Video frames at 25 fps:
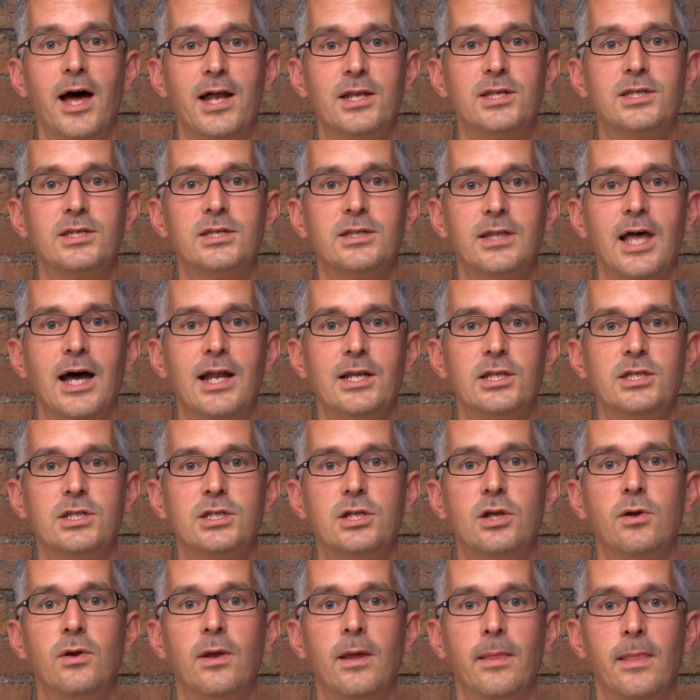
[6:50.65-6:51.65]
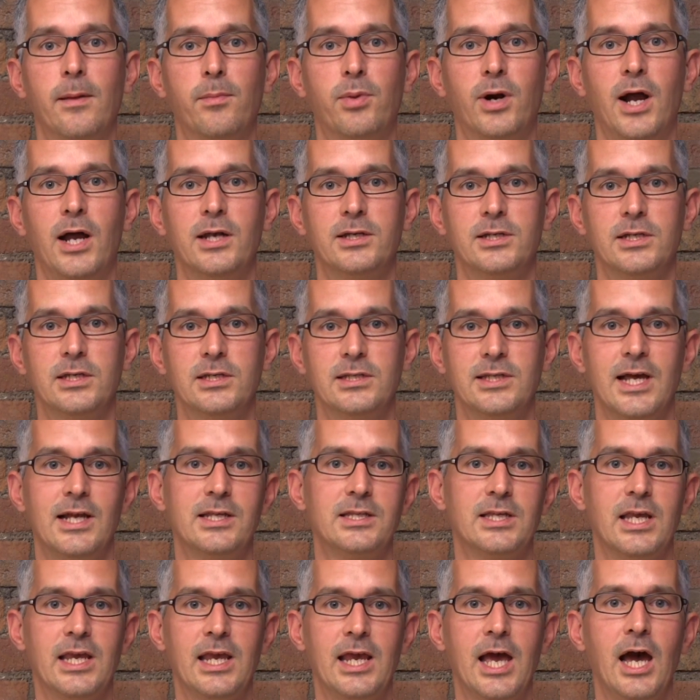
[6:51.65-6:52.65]
That's, that's doing the practice.
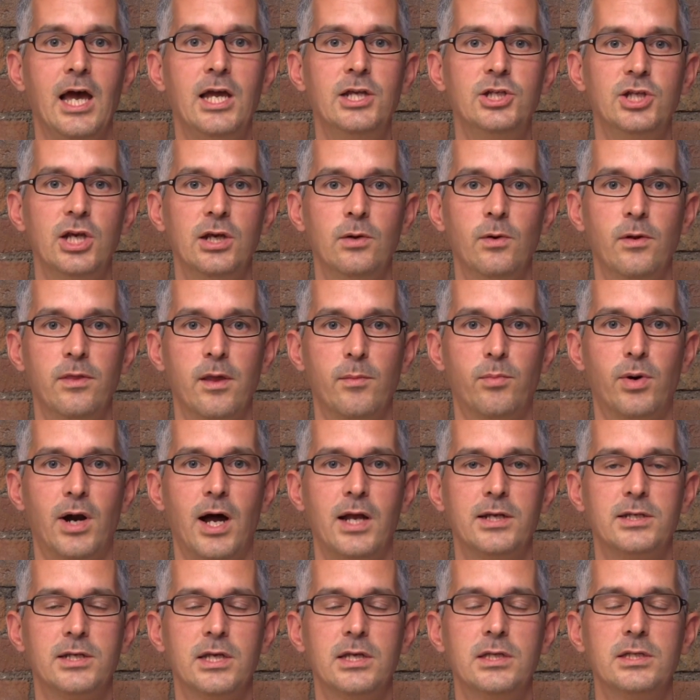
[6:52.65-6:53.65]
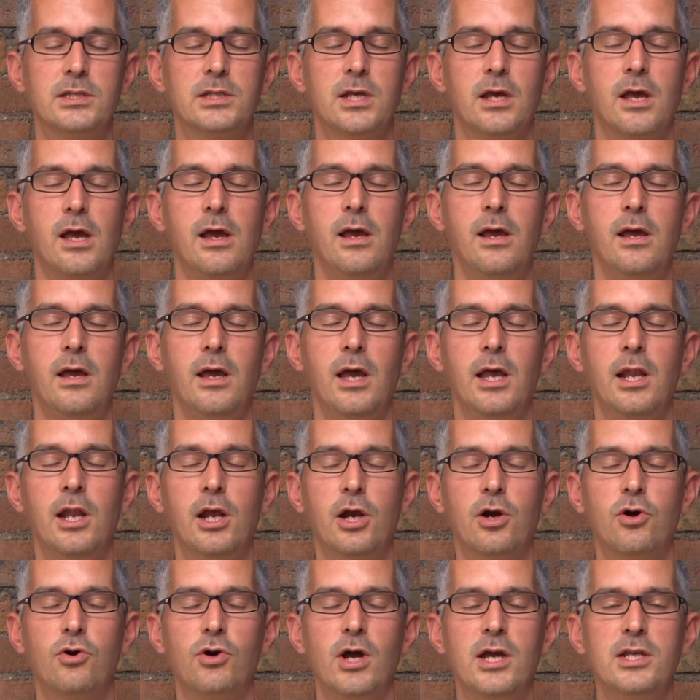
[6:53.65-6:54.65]
That's engaging with the practice in
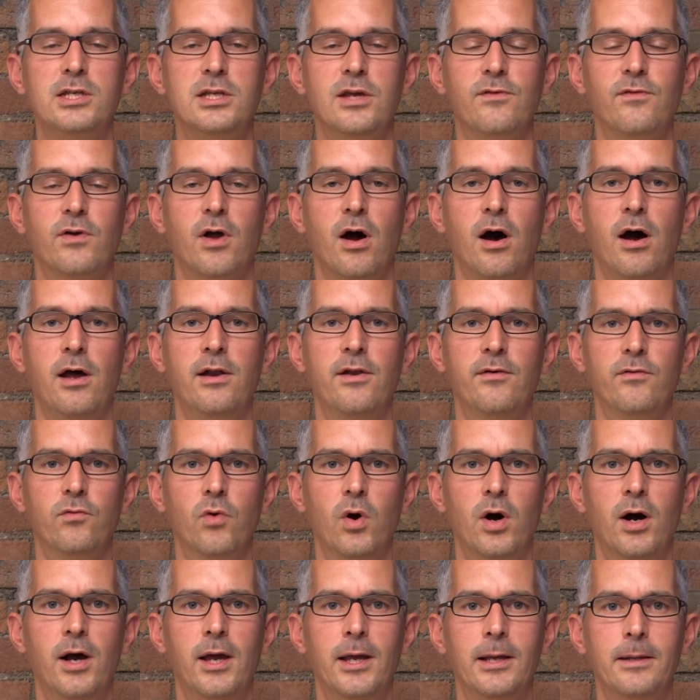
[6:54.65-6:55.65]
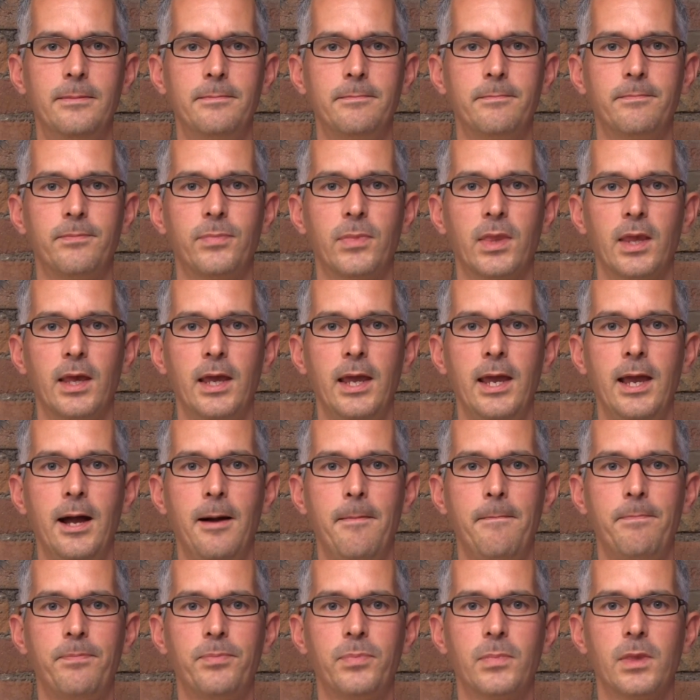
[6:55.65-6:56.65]
a creative kind of way. Yeah.